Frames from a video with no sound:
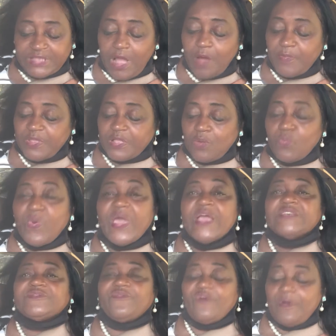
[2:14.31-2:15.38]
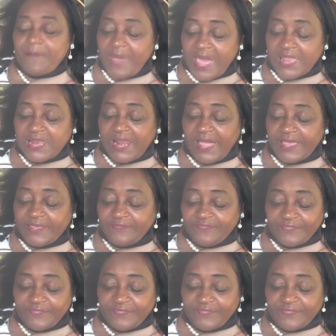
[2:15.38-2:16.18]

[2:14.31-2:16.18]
I'm in a race for my life.